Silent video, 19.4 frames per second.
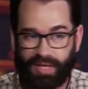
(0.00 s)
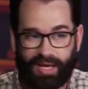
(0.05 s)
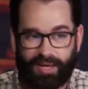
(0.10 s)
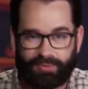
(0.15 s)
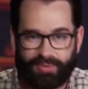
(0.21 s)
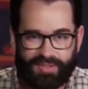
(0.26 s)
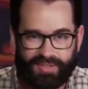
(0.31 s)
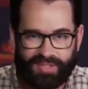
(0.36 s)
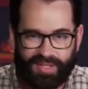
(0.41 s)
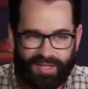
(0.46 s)
I
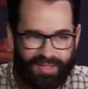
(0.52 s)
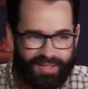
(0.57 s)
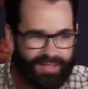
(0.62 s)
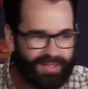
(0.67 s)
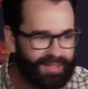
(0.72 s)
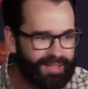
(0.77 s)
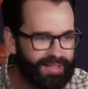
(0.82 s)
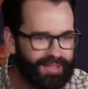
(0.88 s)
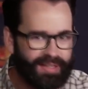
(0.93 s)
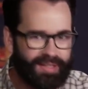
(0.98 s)
would say
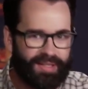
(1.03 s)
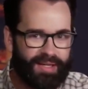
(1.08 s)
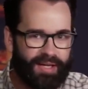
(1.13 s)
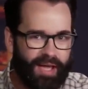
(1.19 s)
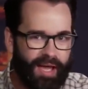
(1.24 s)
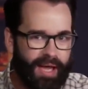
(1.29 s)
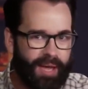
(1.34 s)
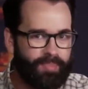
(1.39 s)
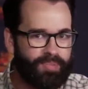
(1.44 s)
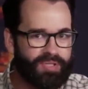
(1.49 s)

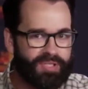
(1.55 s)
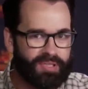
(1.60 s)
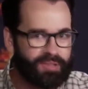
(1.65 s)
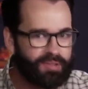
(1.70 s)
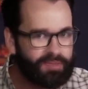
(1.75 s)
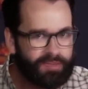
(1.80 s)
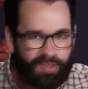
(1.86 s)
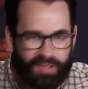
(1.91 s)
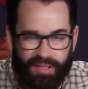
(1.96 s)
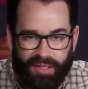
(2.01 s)

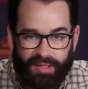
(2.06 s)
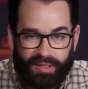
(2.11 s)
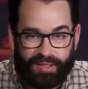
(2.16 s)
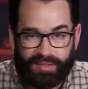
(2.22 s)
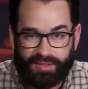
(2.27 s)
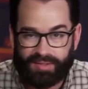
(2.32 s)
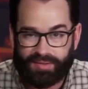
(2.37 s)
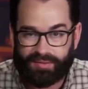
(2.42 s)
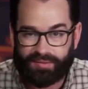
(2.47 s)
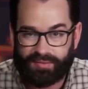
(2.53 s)
absolutely it
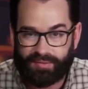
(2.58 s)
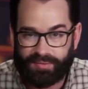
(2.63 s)
is.